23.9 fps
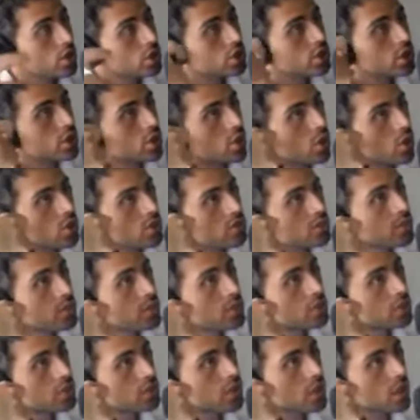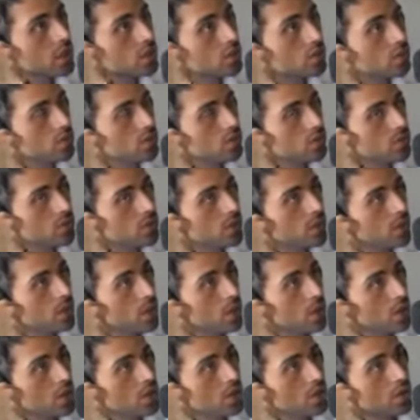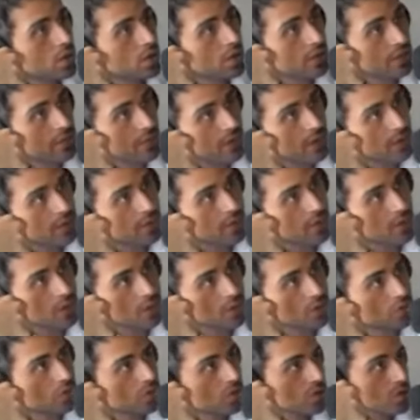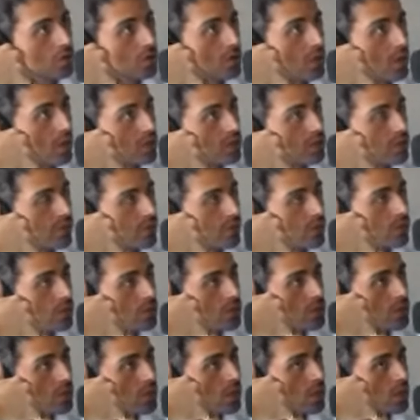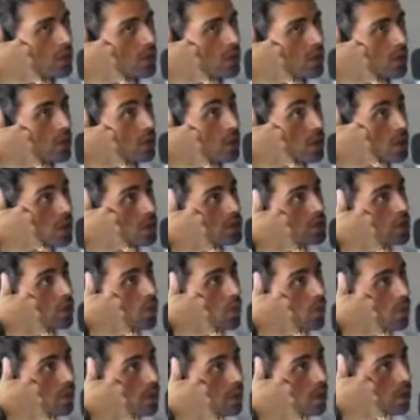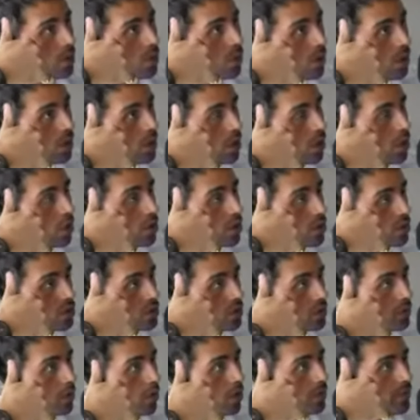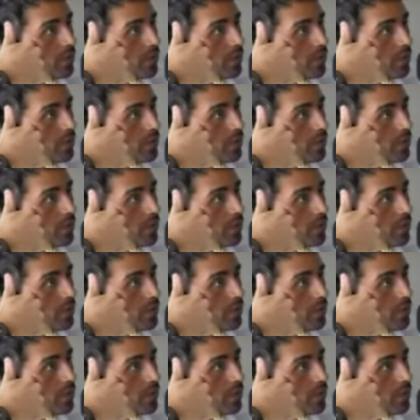She calls me. She's like, dude, you know your fake video, 200,000 views? There's a real one on YouTube.